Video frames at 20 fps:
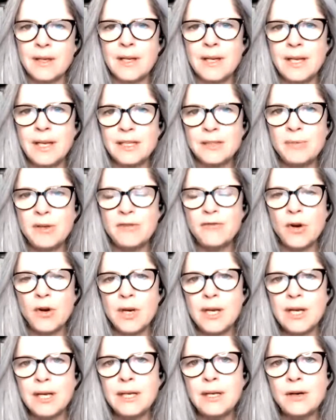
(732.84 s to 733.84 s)
Let's be
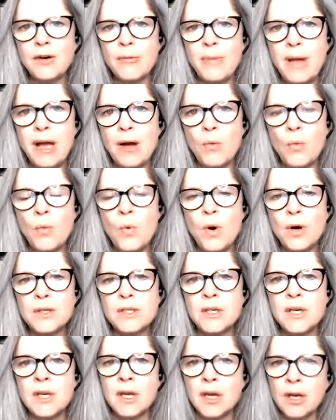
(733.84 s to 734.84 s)
very clear about what
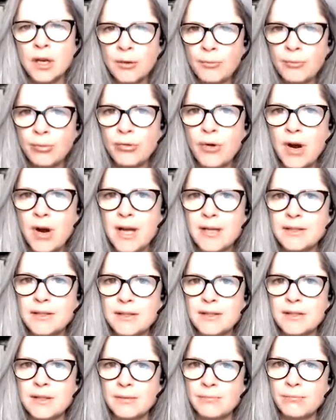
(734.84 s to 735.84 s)

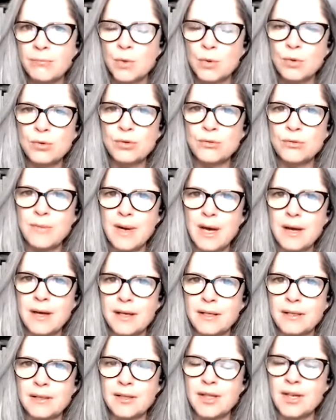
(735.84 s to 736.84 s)
comprises the mortal
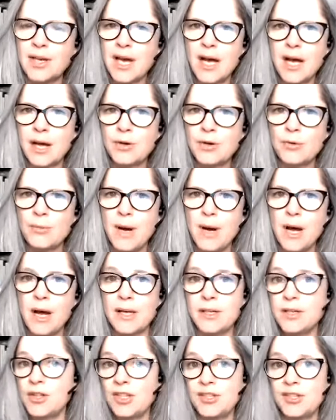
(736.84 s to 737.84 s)
mind, the carnal
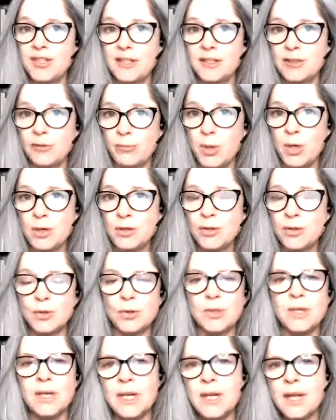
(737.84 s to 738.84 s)
mind, the sense of
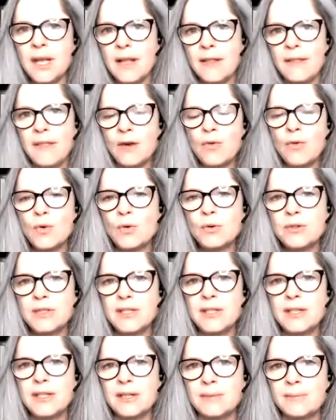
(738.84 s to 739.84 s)
personhood. They're all
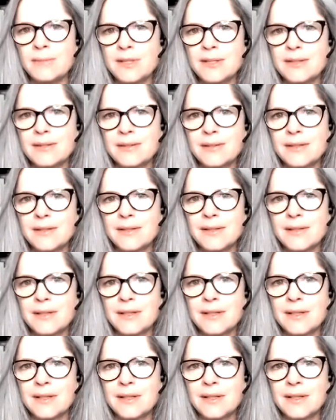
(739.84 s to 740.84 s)
synonyms.
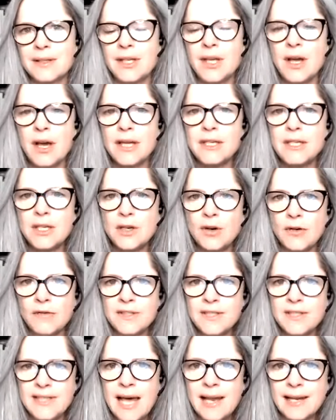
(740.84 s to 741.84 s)
The idea of a
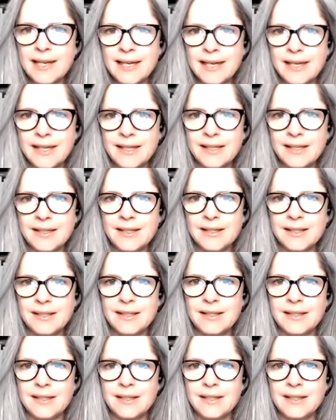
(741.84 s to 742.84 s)
Sally
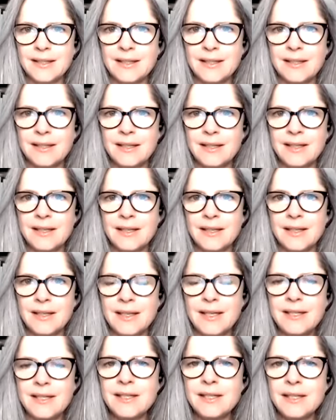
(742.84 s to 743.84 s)

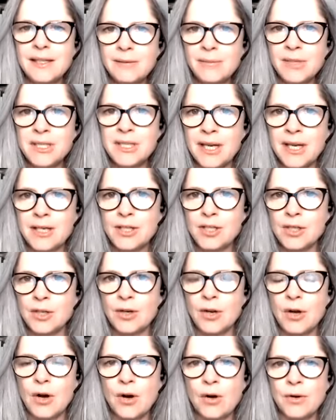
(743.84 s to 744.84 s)
is a
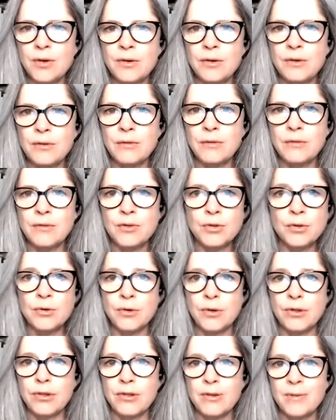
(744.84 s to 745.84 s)
limitation on
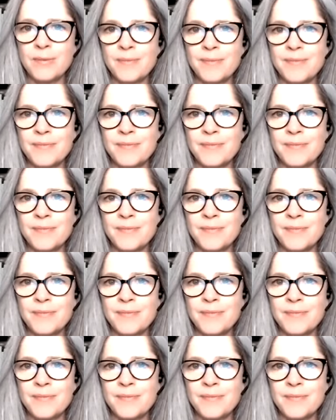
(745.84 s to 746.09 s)
truth.